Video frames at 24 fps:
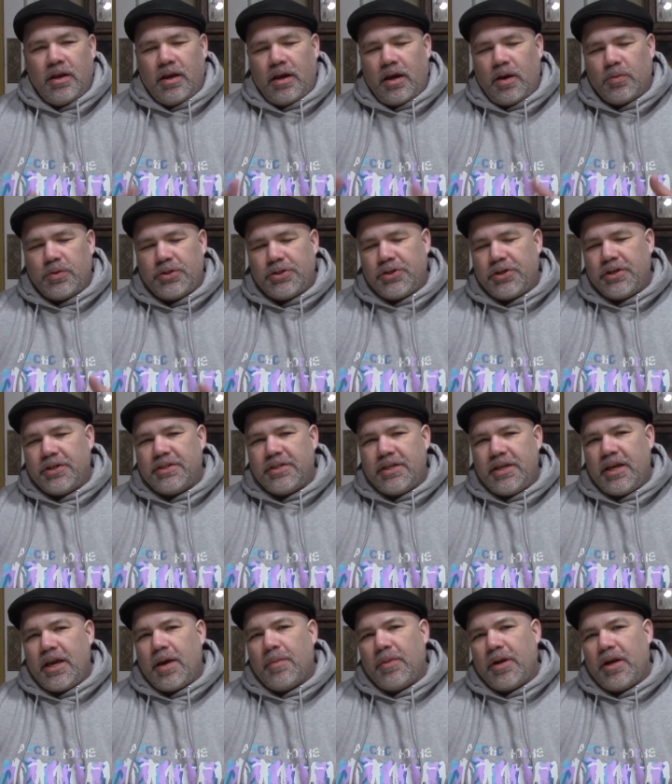What you're going to
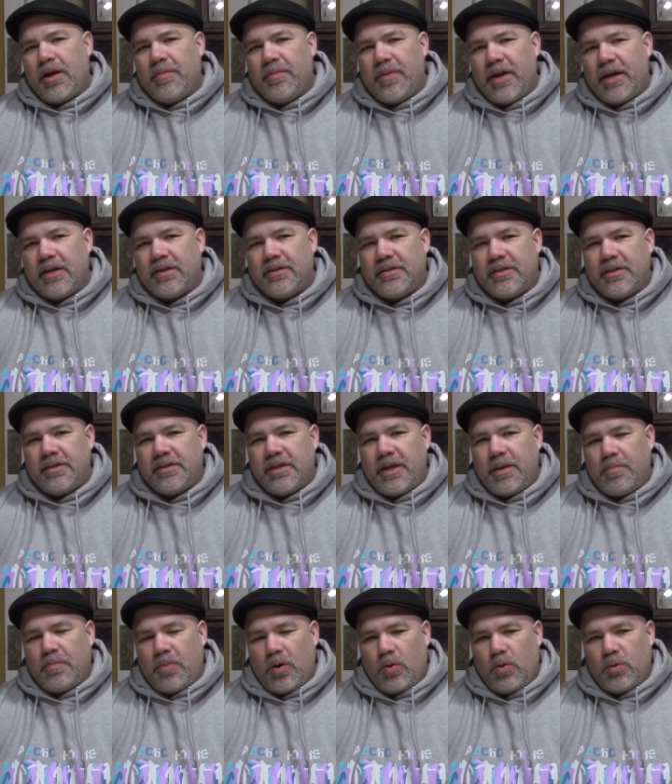see coming up next is a
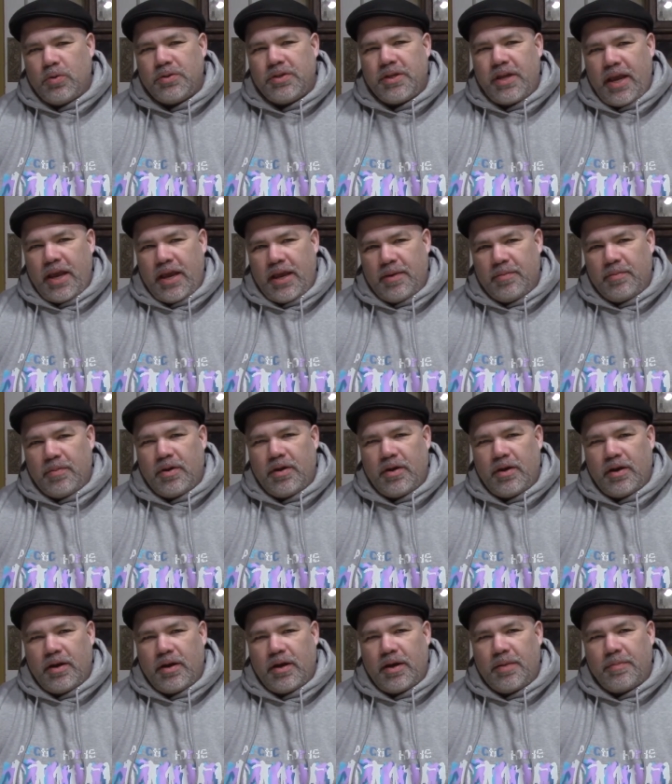post-game,
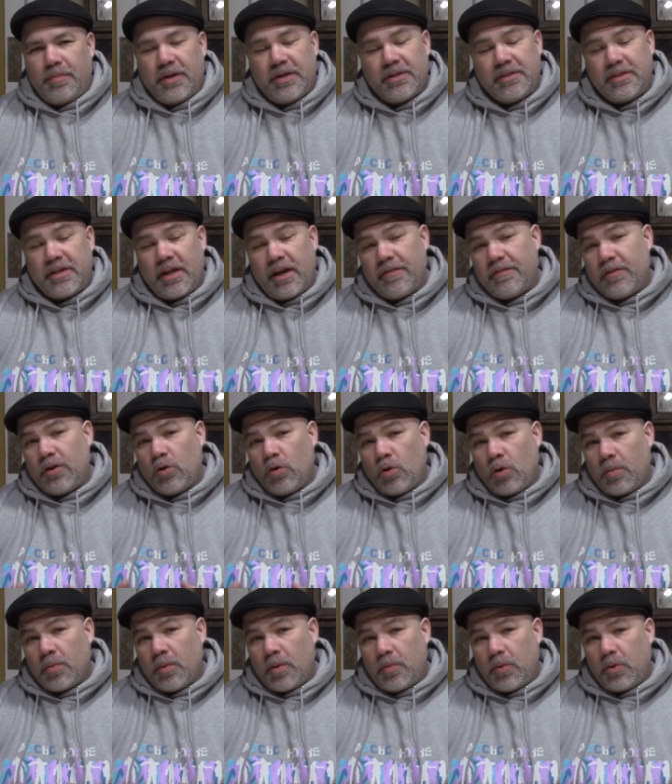but instead of a
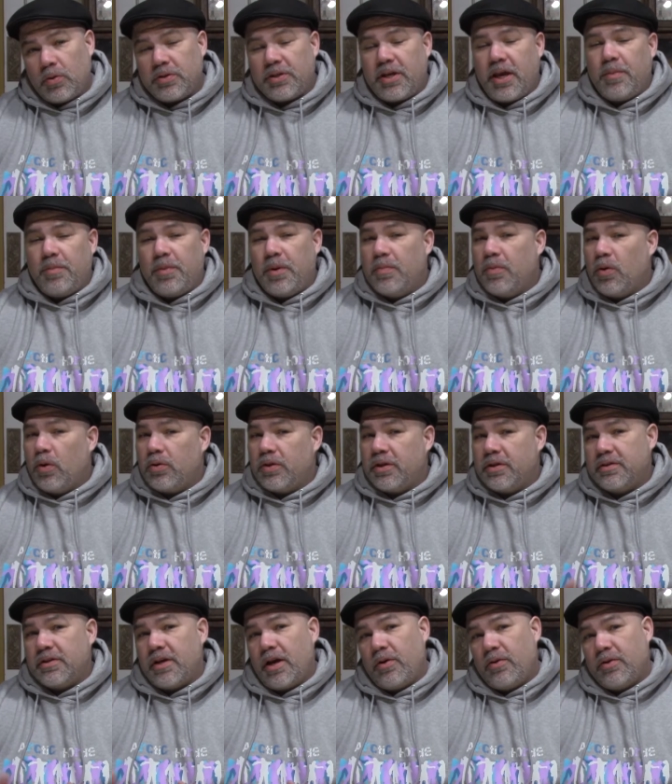normal post-game, we broke
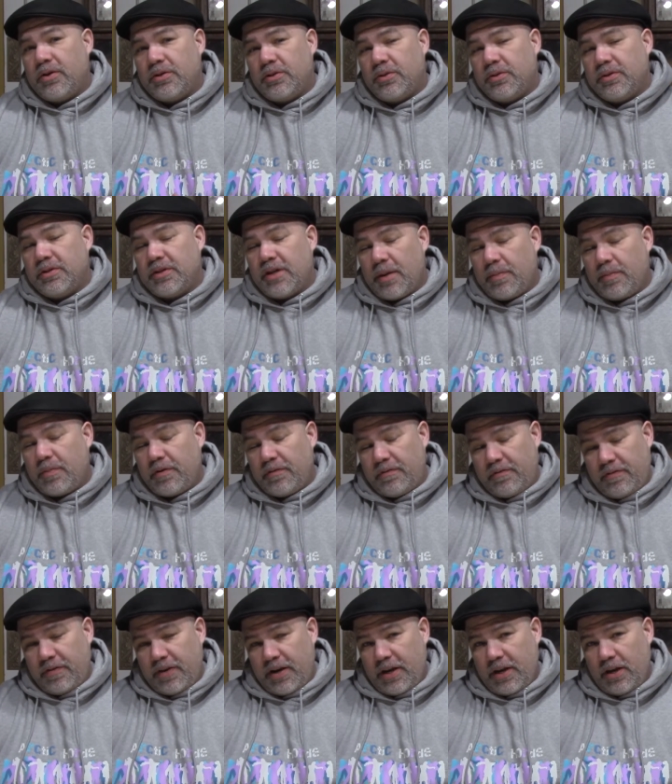this out into a separate
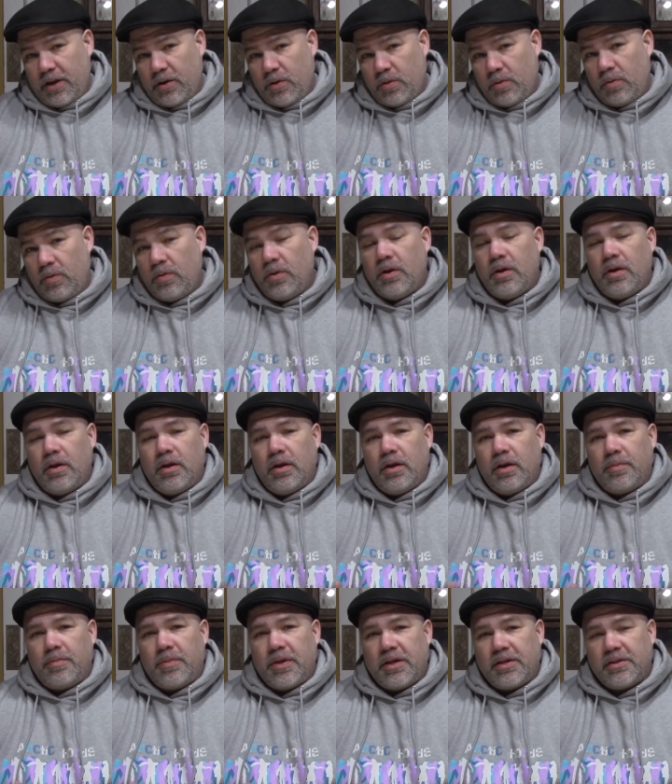video
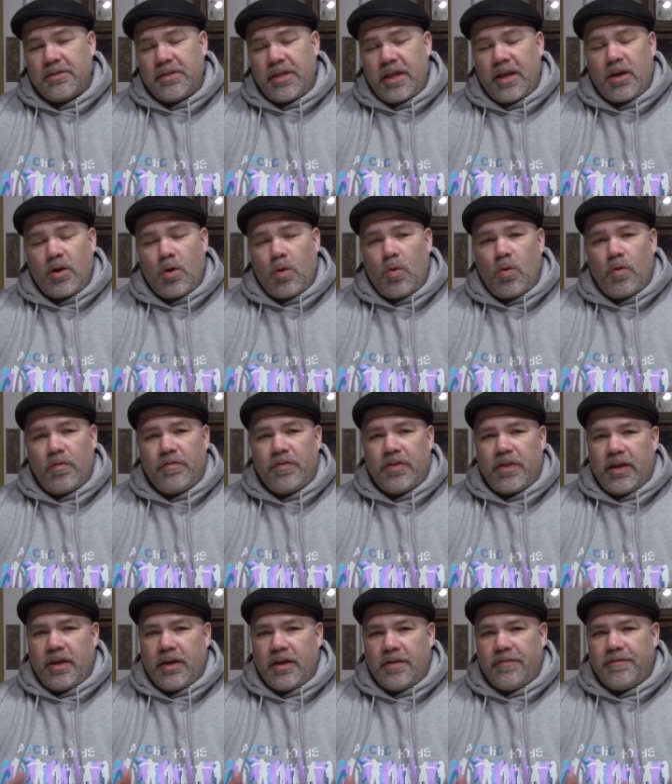because they go over
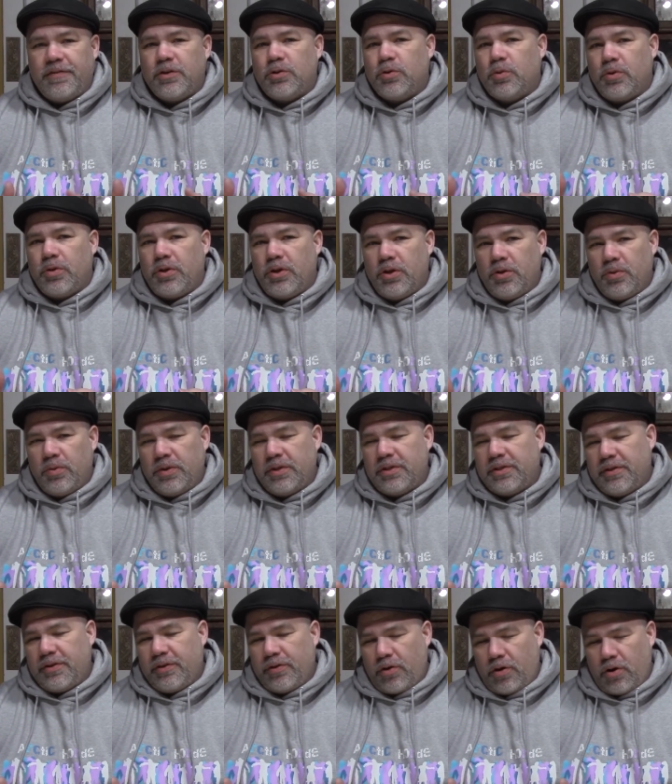the individual
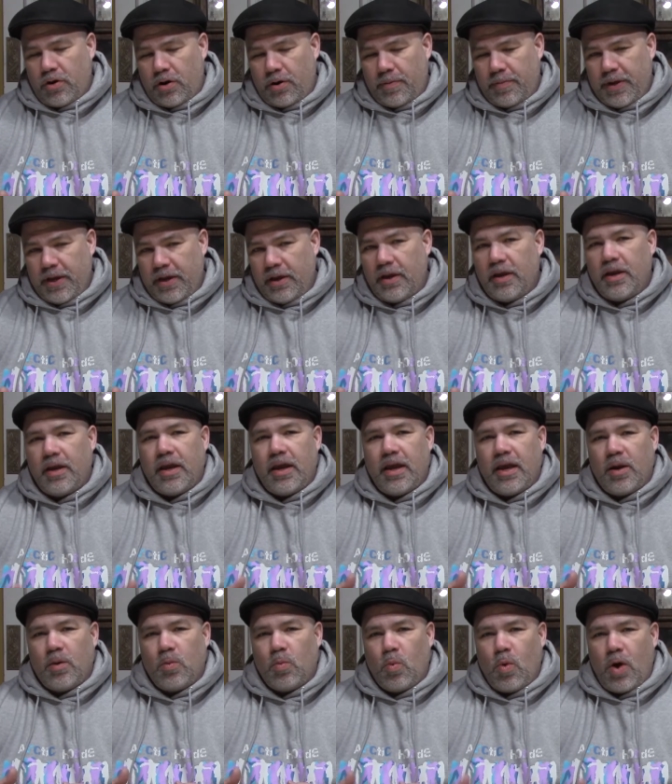units in their army
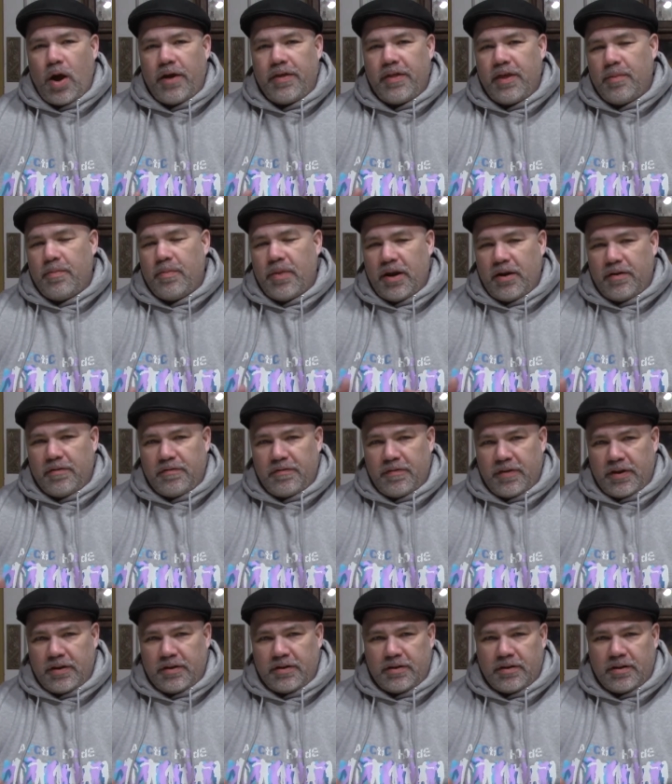and why they
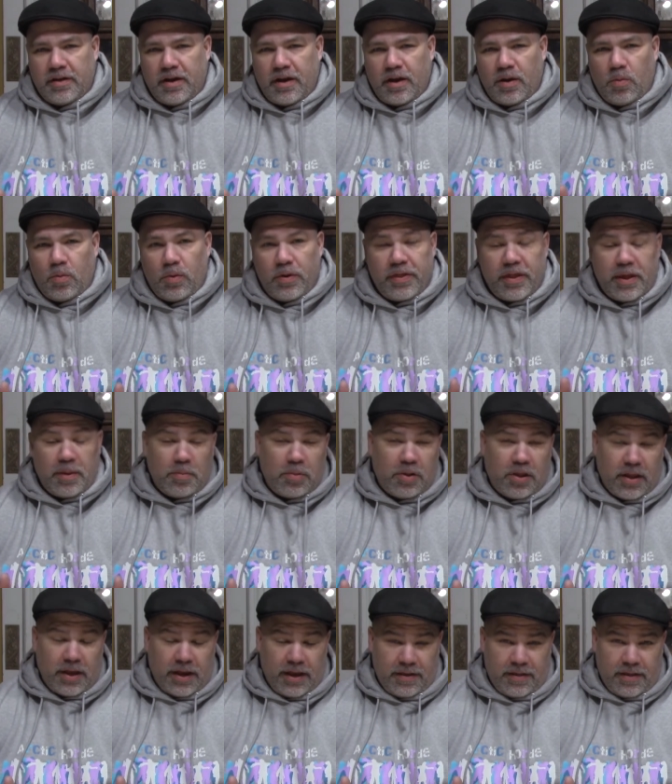benefit when they
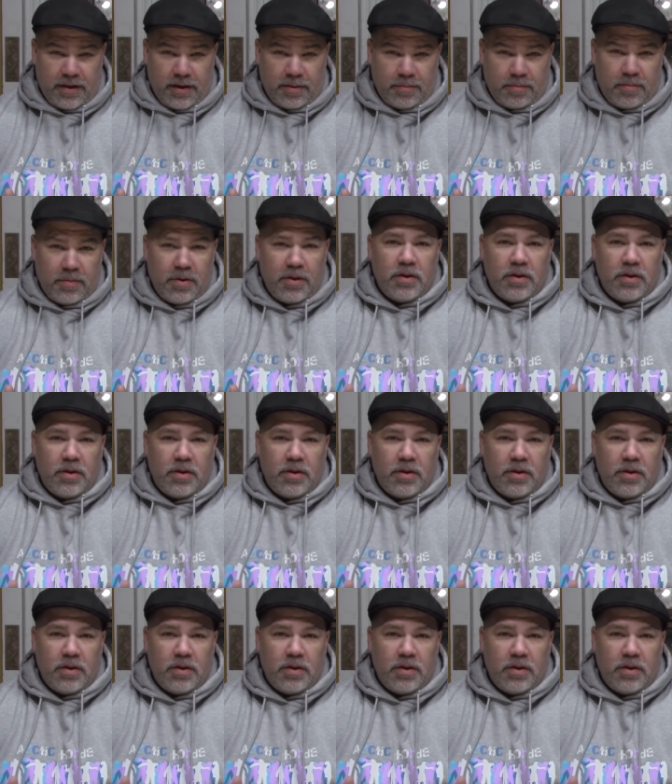play them.